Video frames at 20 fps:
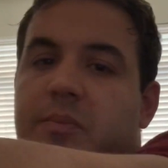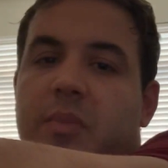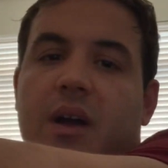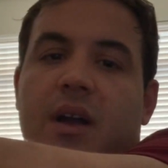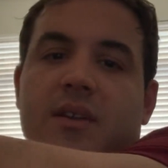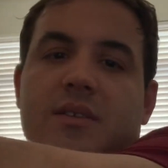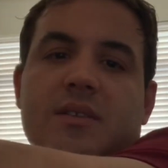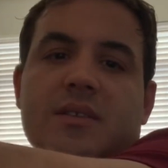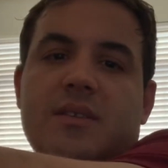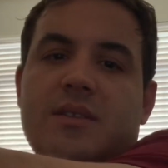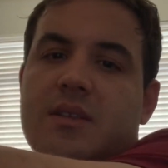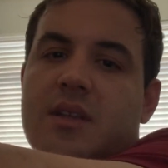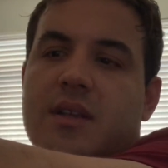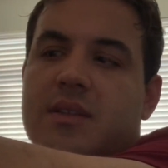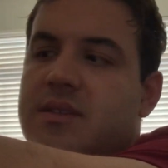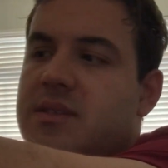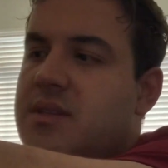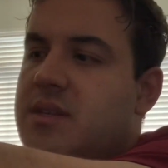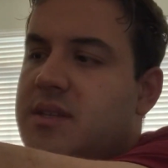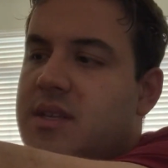box and
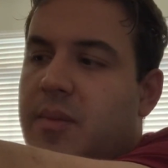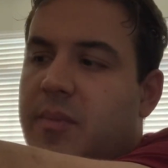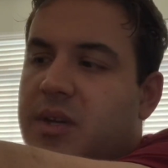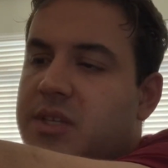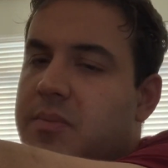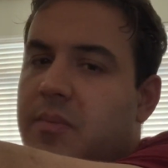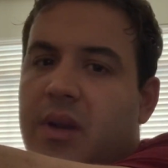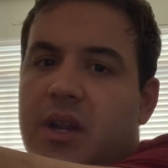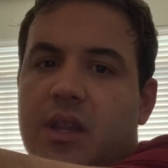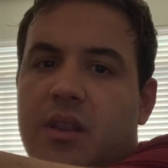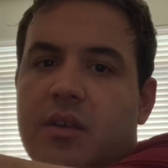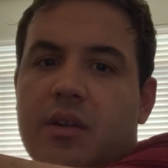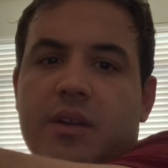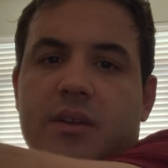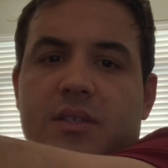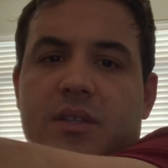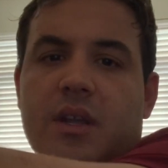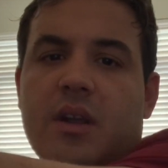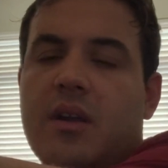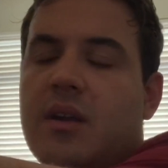says, sees how much money there
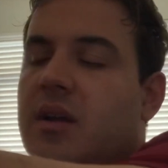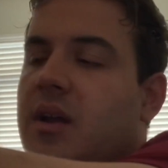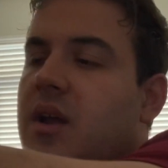is there.